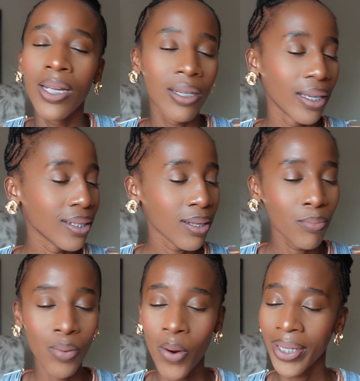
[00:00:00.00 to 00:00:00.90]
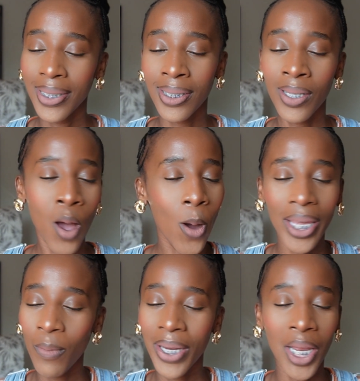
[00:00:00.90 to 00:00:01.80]
Girls and boys,
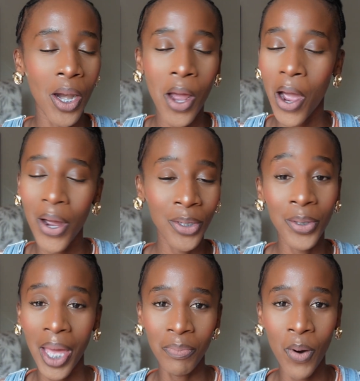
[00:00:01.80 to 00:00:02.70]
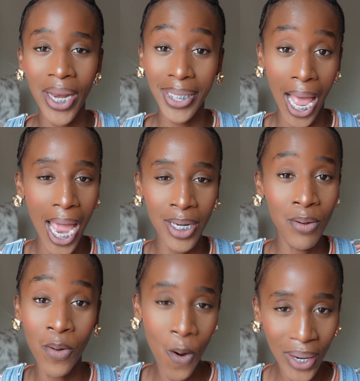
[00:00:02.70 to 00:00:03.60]
okay, we cannot argue that point. I
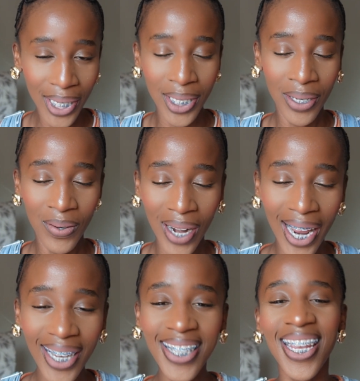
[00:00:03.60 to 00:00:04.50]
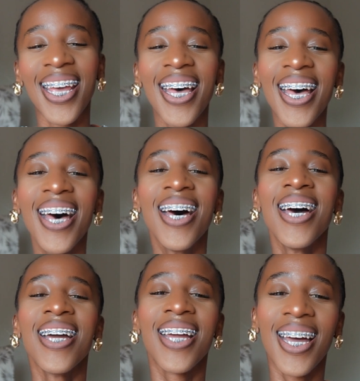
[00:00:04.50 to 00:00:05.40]
know it, right?
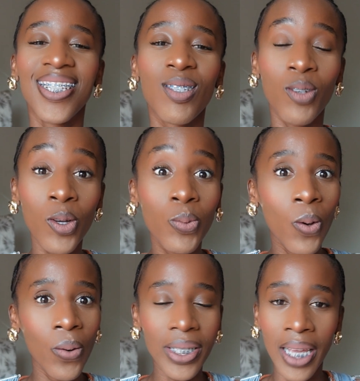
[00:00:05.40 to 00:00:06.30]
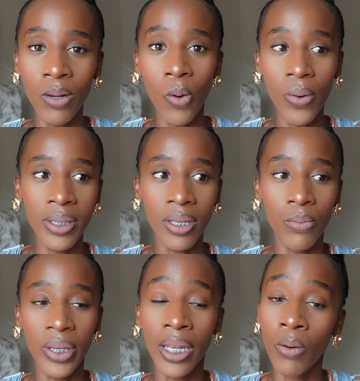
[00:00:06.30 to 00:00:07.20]
Guys, jokes, we can
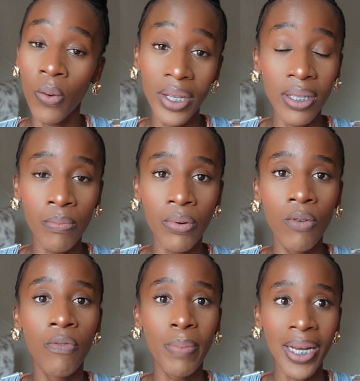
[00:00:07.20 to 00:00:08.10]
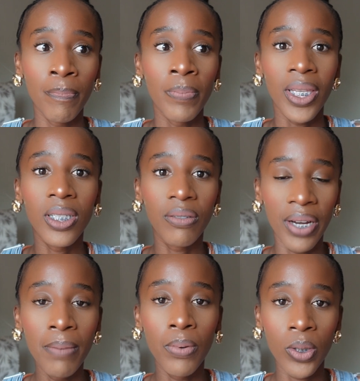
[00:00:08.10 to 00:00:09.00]
always improve, but it's
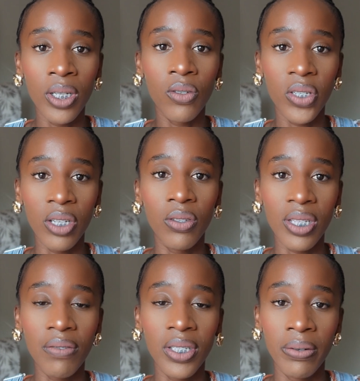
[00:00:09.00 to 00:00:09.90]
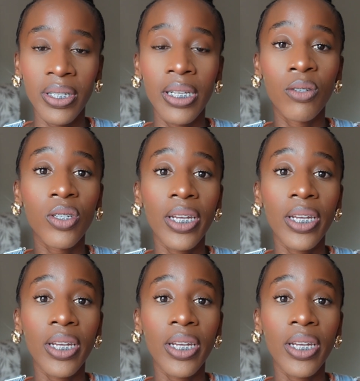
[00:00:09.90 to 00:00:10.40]
very important to take yourself seriously, to